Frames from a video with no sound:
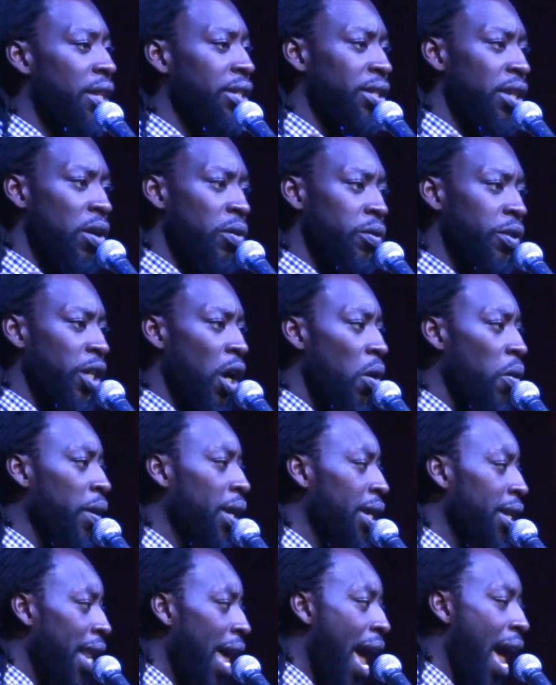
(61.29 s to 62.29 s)
And there's no
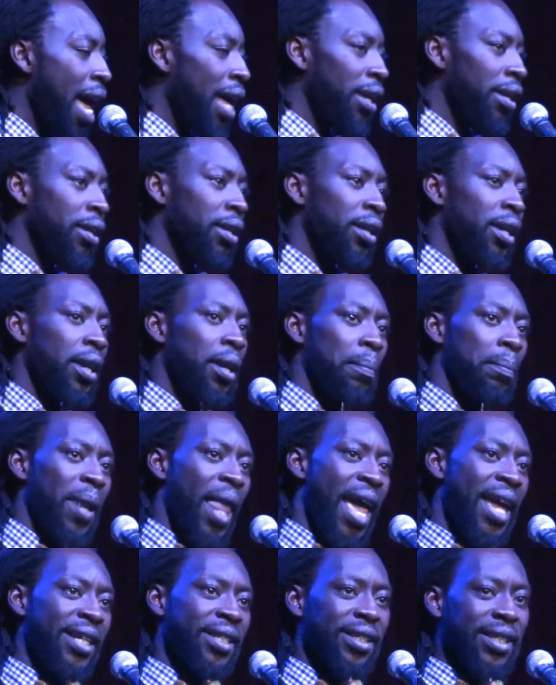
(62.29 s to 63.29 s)
joke in that
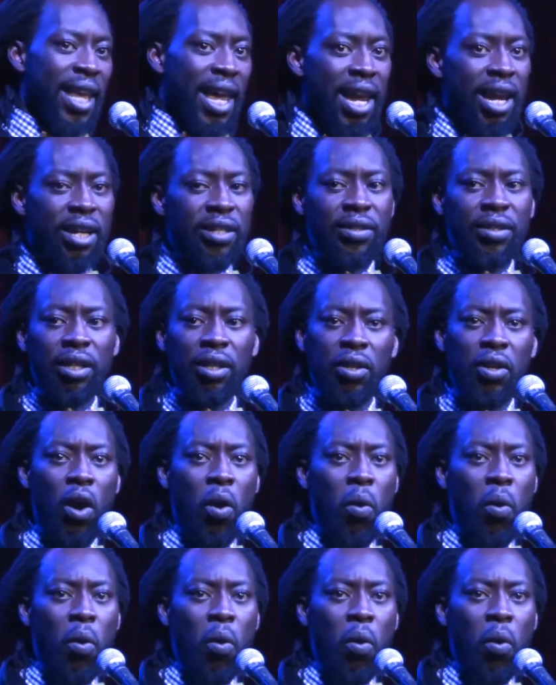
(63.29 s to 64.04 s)
blank stares,